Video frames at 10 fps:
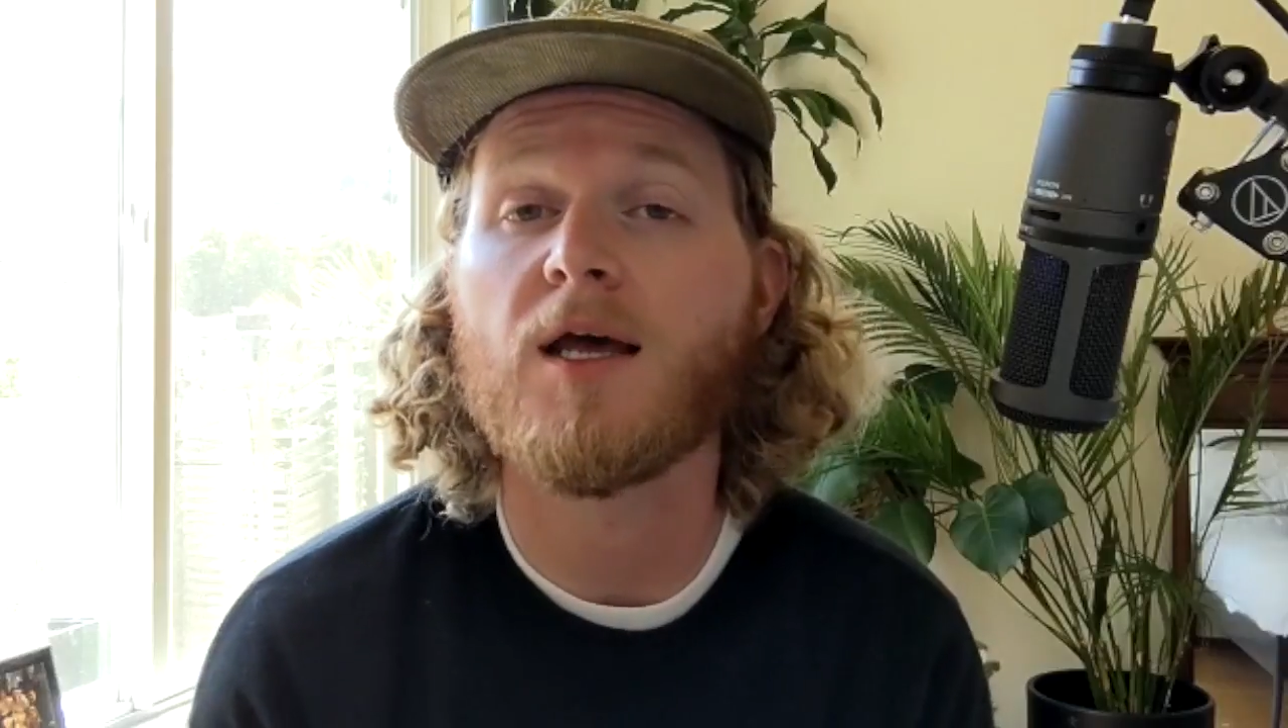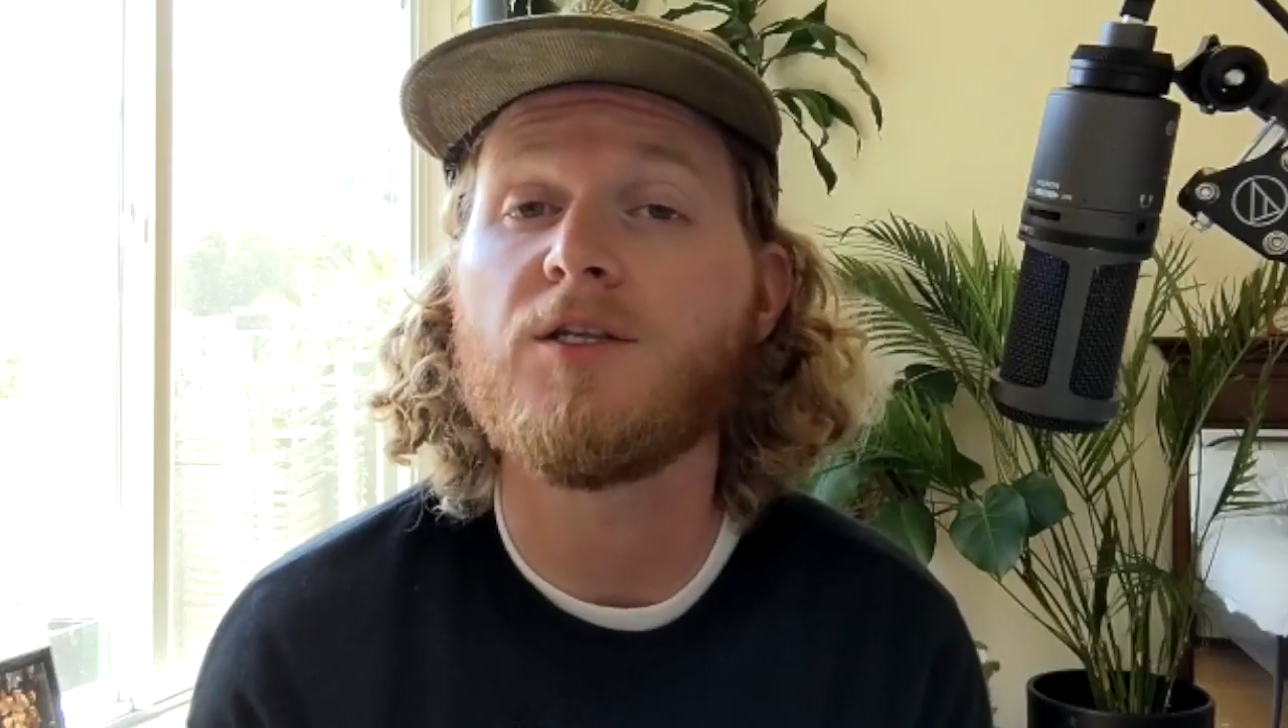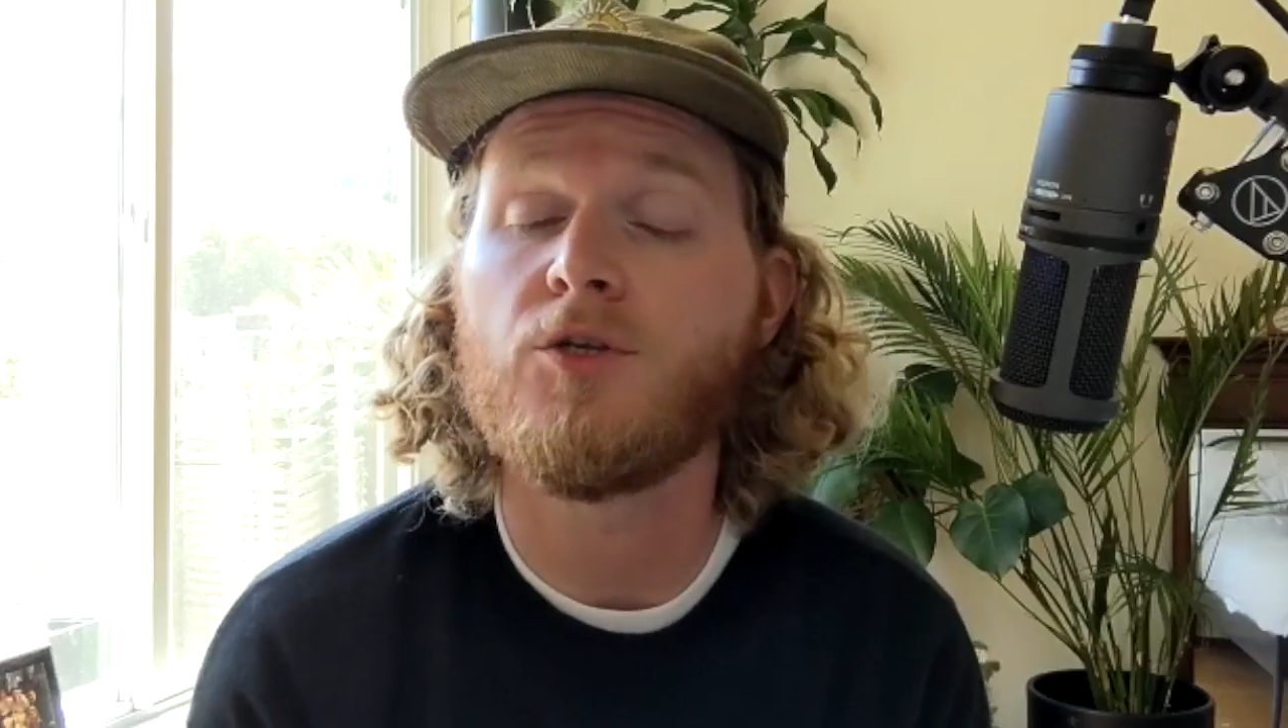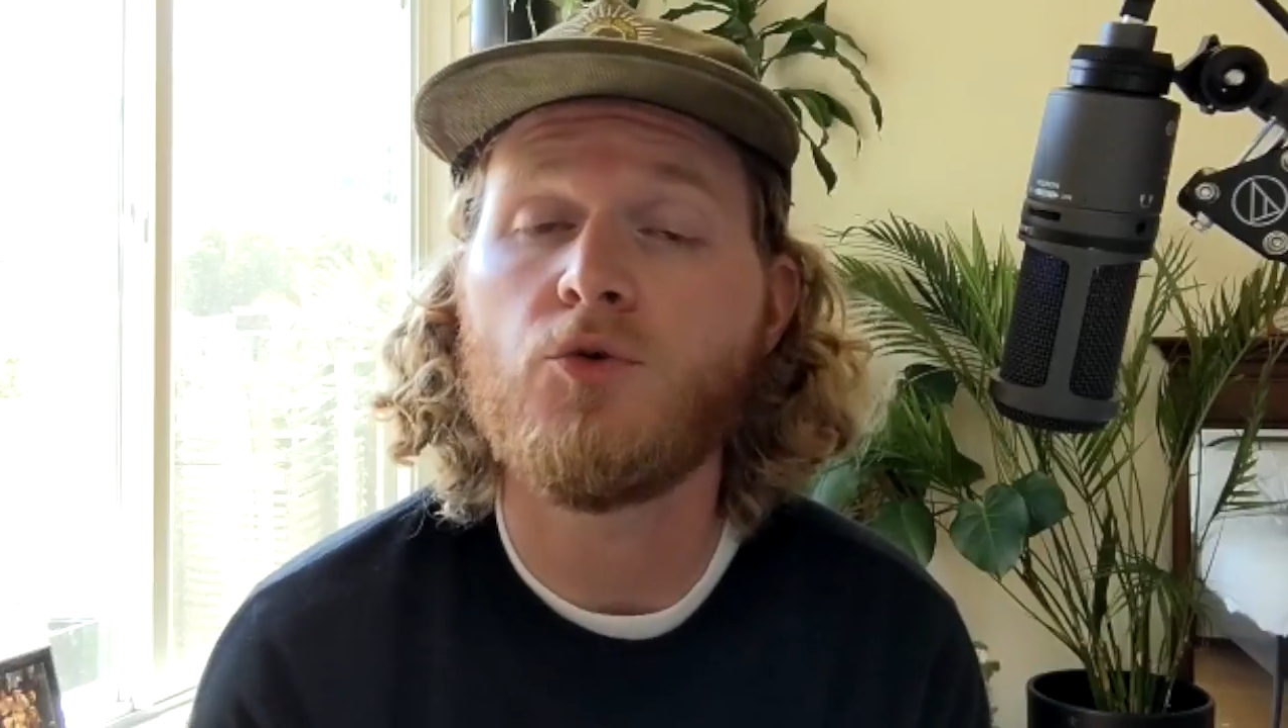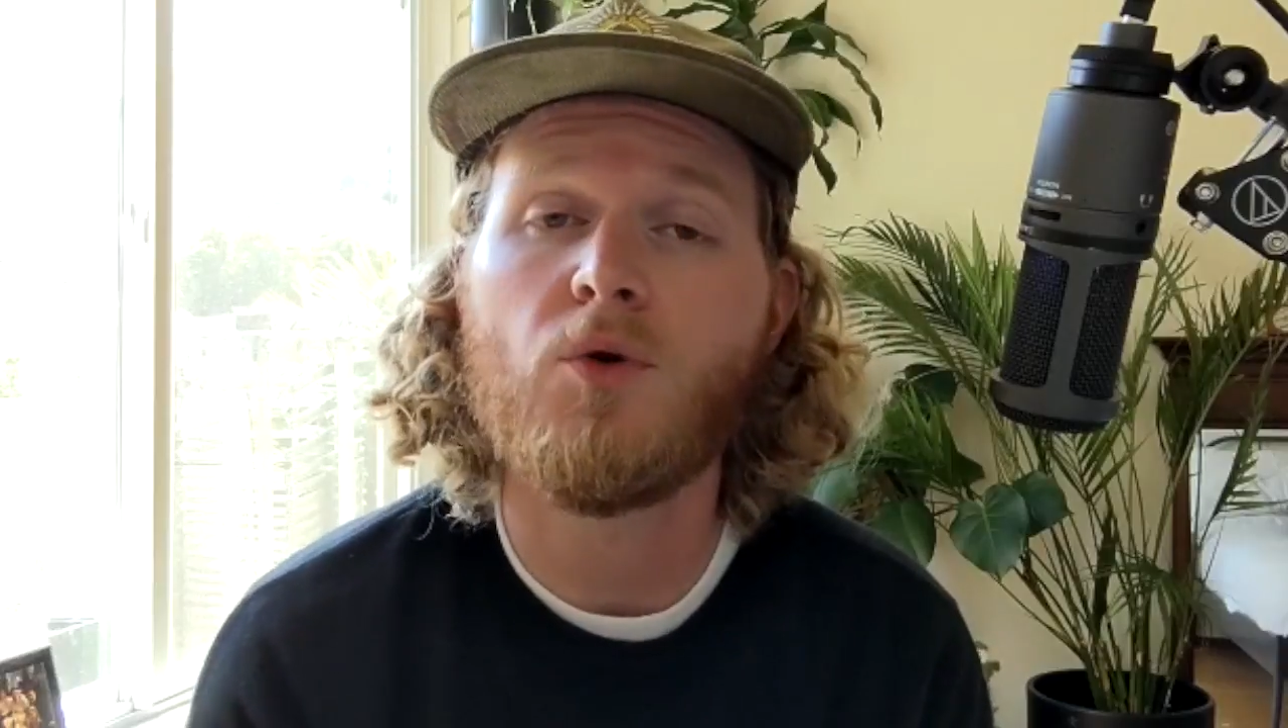a
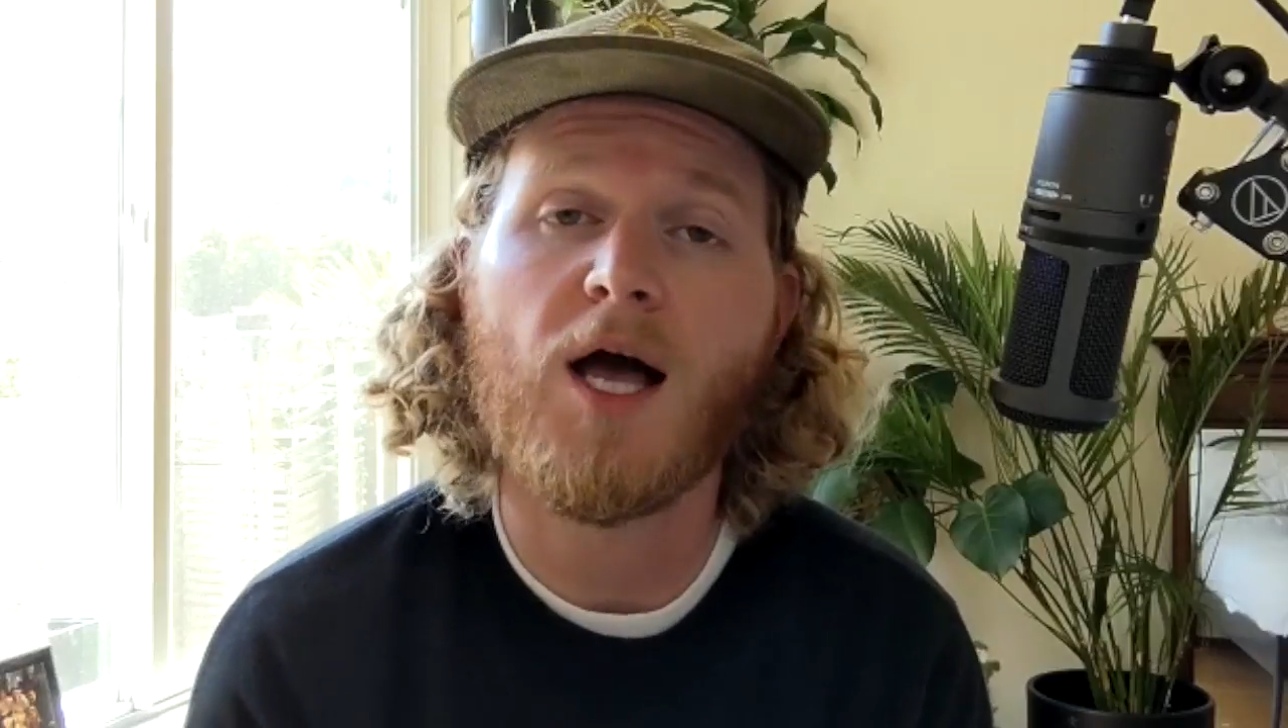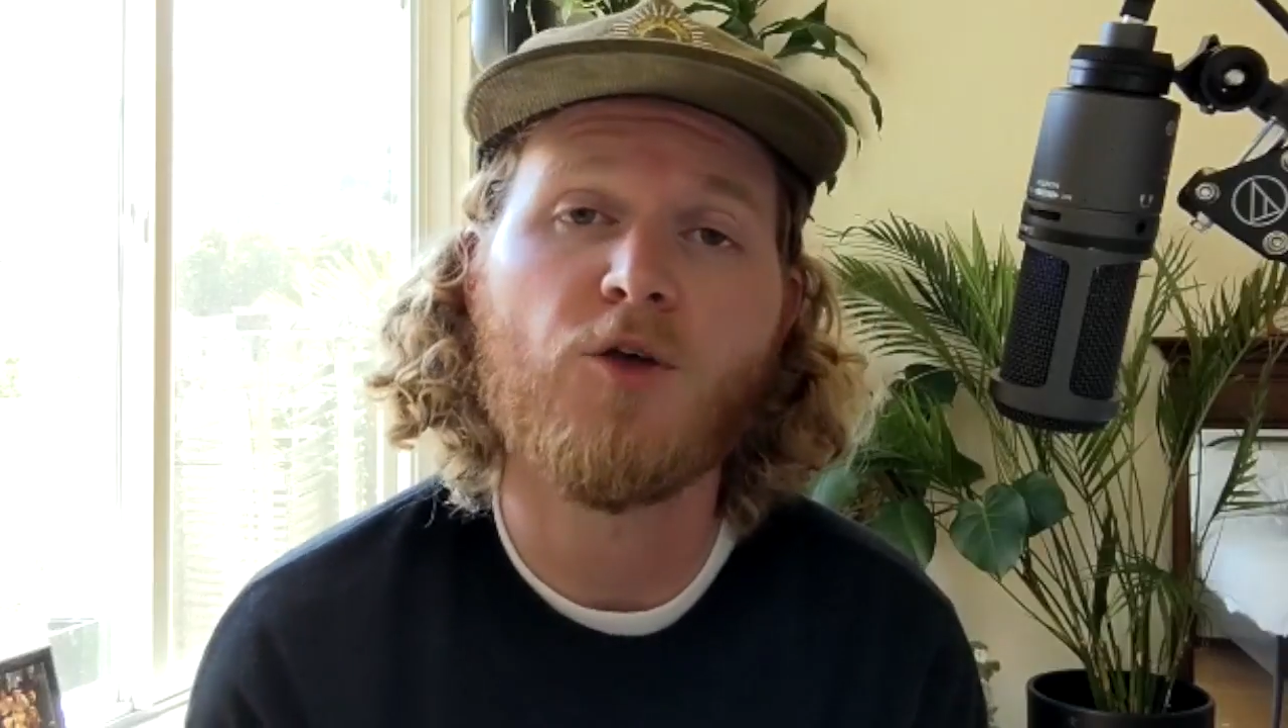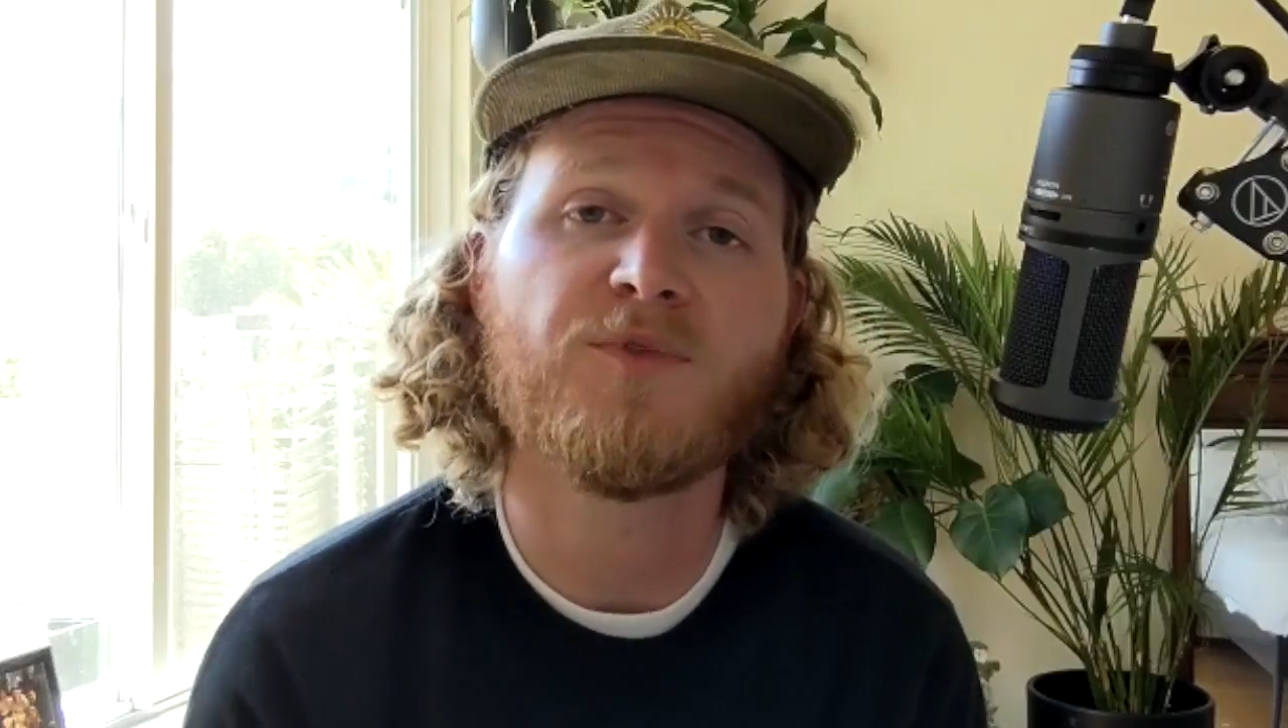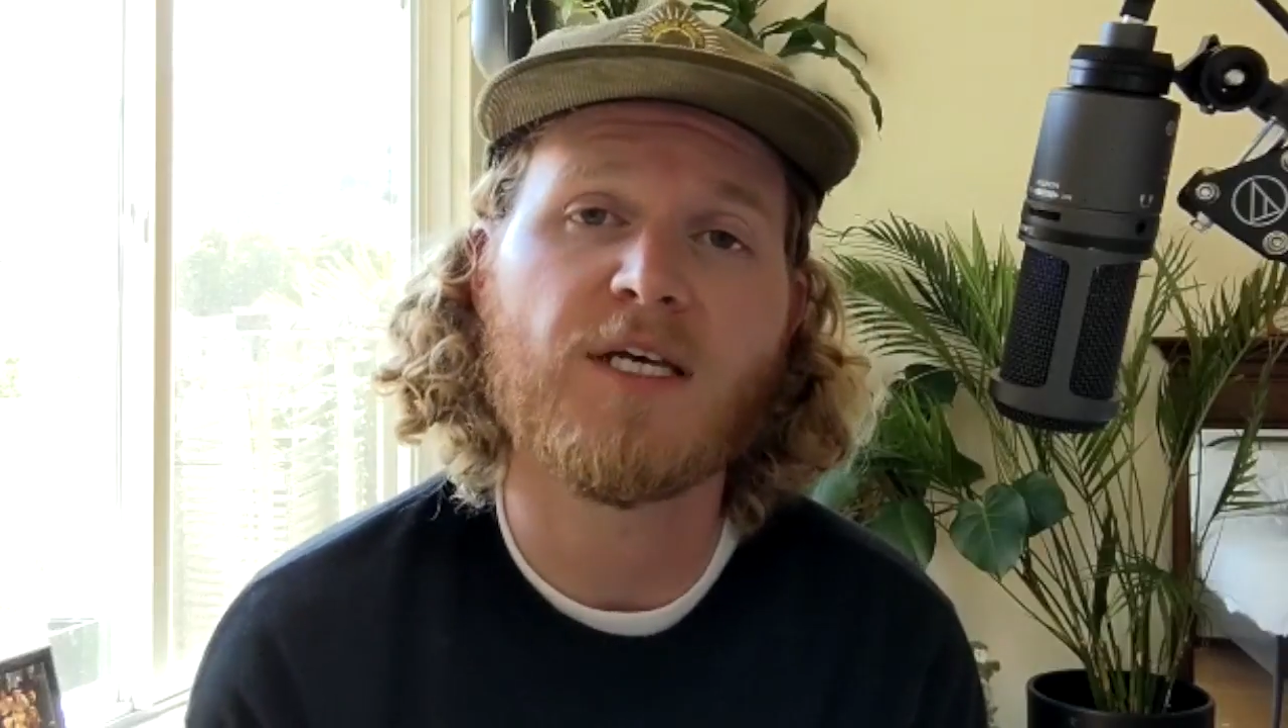new Help